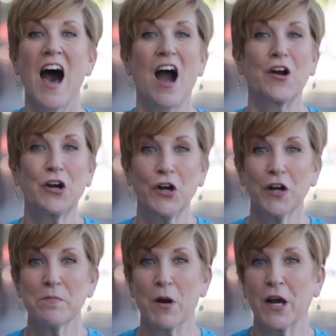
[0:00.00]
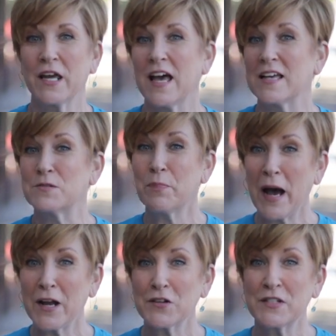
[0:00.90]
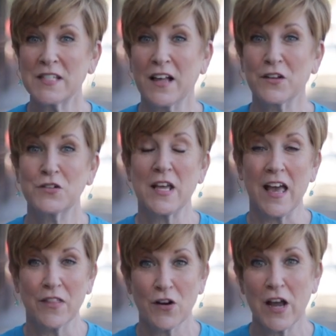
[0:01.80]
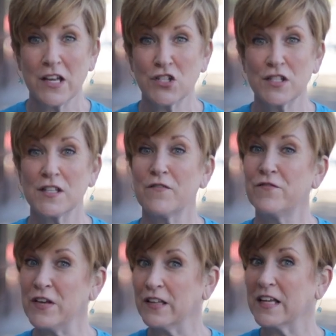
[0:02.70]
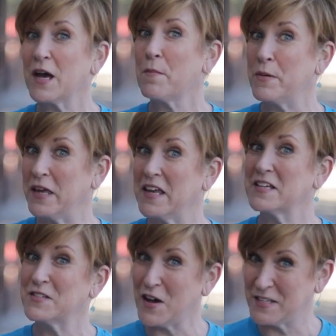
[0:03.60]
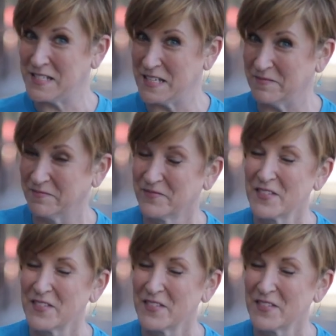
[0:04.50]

our current market has buyers, sellers, and their agents feeling a bit exhausted.